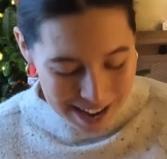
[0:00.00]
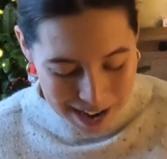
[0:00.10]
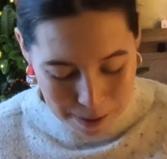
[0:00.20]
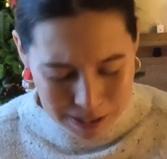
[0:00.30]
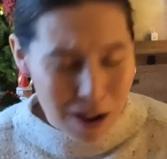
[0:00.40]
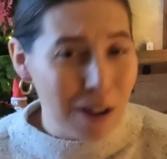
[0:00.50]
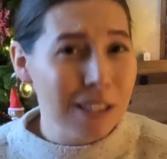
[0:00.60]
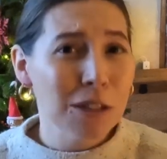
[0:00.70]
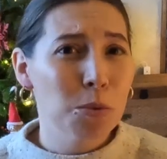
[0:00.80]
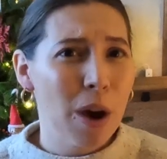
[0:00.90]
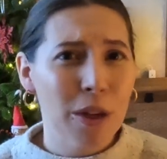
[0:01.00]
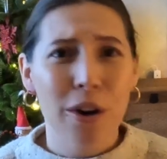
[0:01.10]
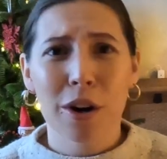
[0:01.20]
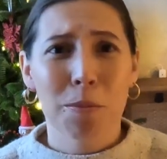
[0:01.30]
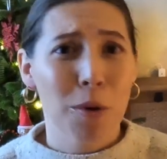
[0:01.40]
As long as it's
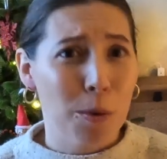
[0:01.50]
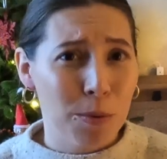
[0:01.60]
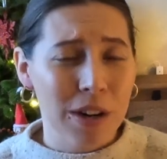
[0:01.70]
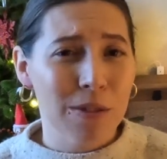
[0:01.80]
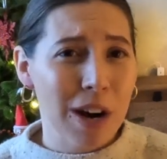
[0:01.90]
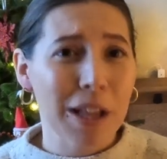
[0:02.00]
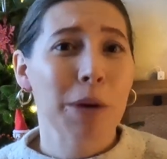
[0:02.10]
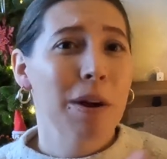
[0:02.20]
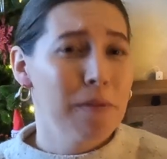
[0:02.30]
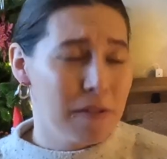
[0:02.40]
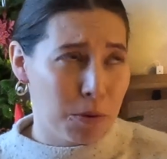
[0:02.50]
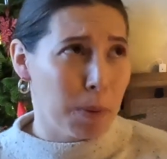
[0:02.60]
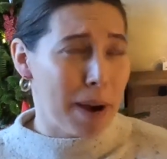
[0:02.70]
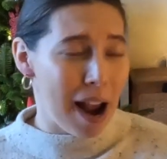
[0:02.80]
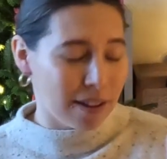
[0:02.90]
weather appropriate, right? Like we have to wear
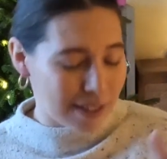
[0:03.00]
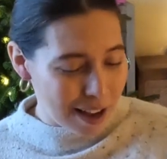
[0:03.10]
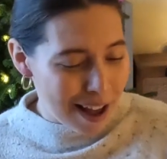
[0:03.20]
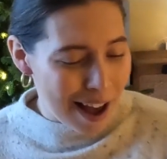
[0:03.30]
pants.